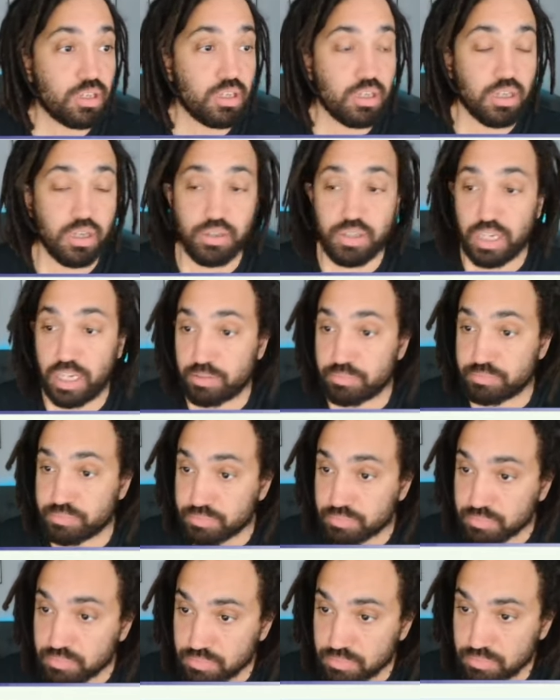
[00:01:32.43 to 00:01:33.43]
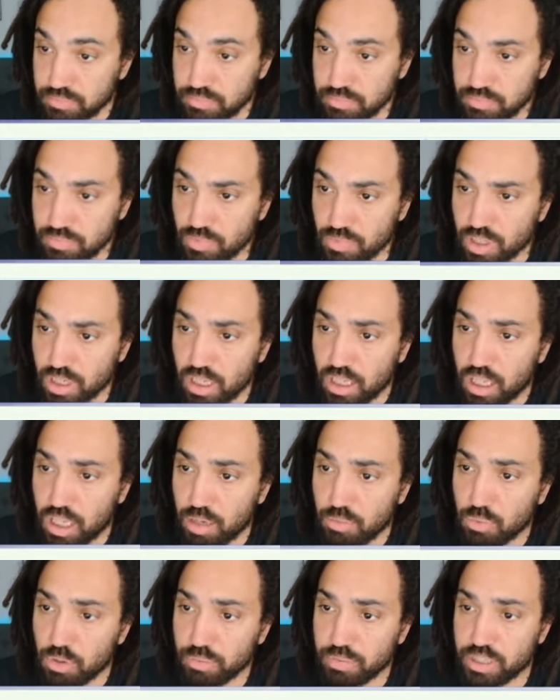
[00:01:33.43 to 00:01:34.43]
Okay, um,
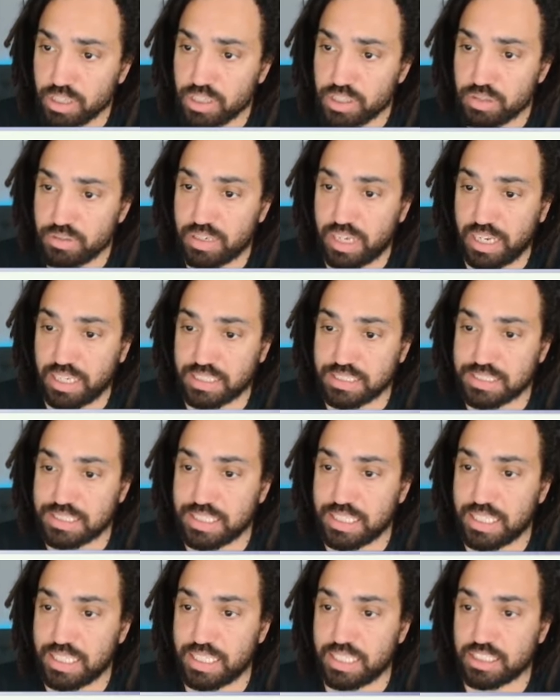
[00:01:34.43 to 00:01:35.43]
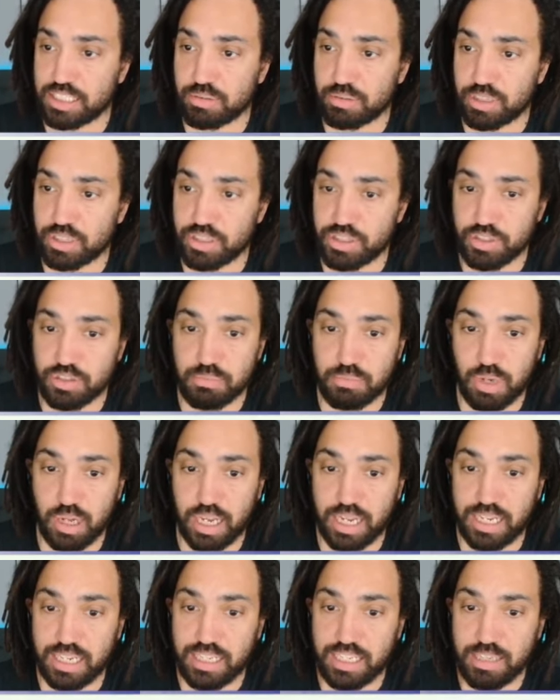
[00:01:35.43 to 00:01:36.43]
what I'm going to do next is I'm going to do my
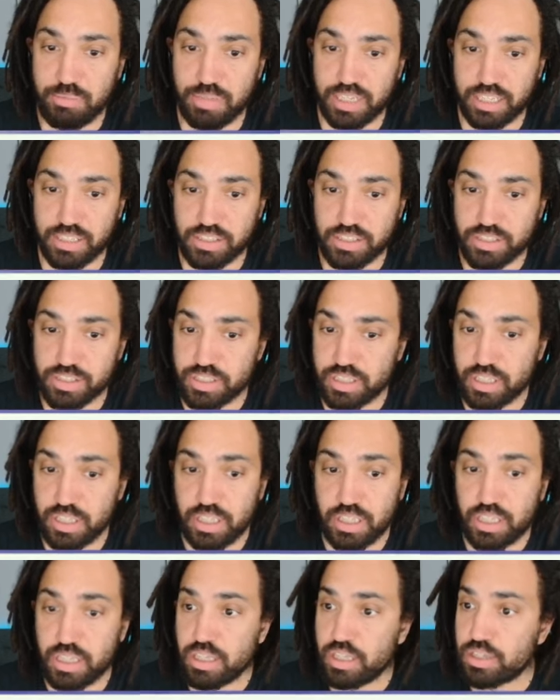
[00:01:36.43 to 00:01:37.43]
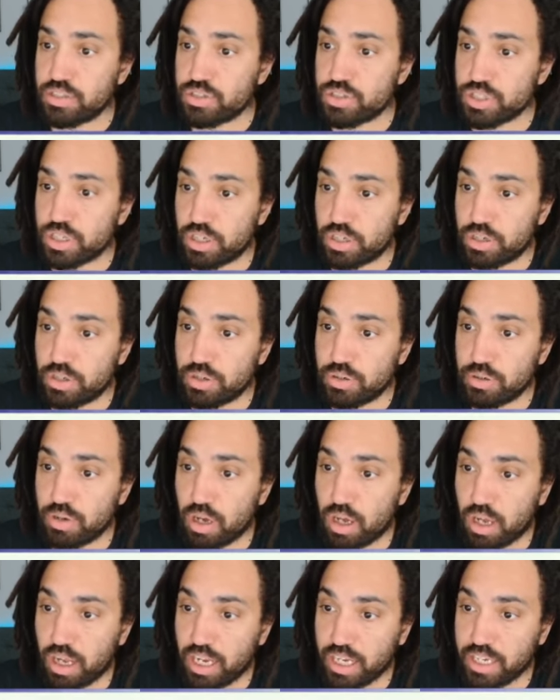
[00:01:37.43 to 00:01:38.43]
limits. So
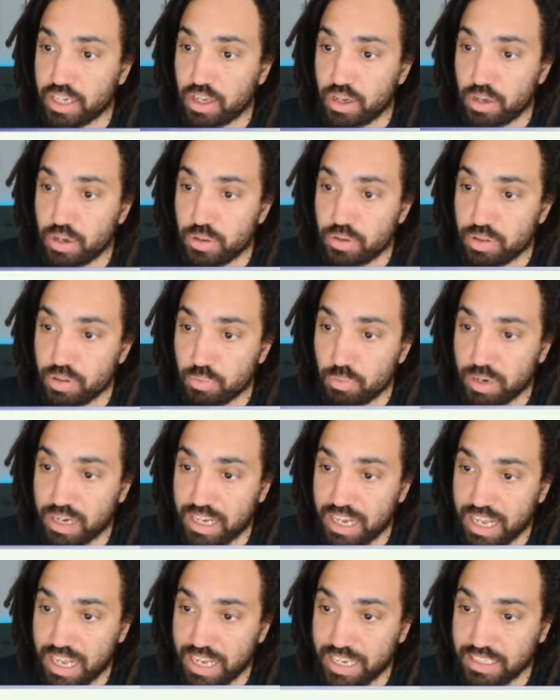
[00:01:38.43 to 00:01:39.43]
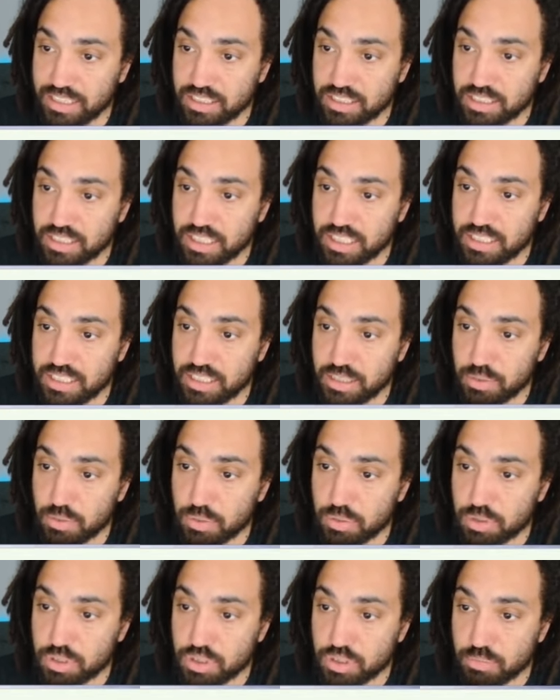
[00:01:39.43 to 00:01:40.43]
I know that when x is equal
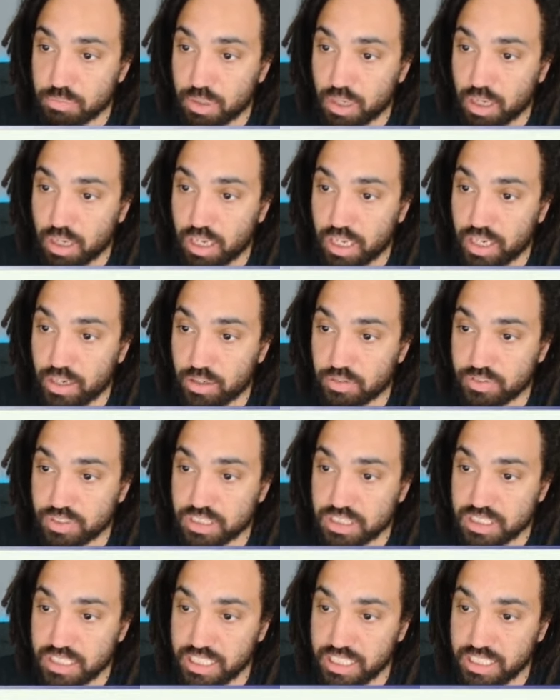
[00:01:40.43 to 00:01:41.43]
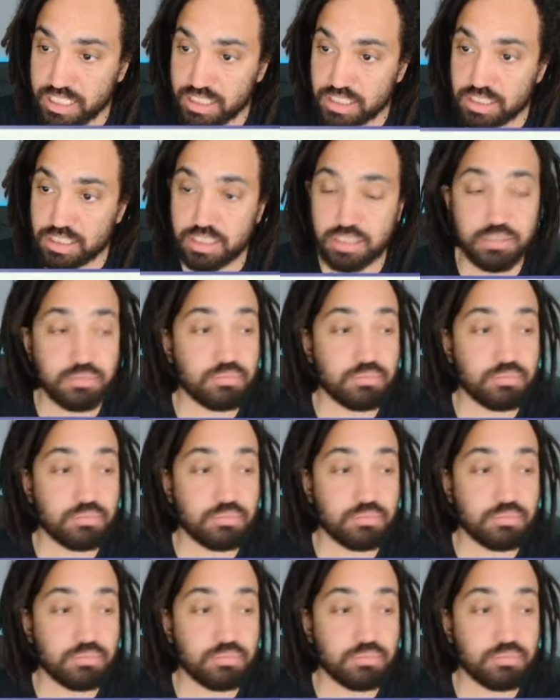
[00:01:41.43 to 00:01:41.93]
to pi over 6,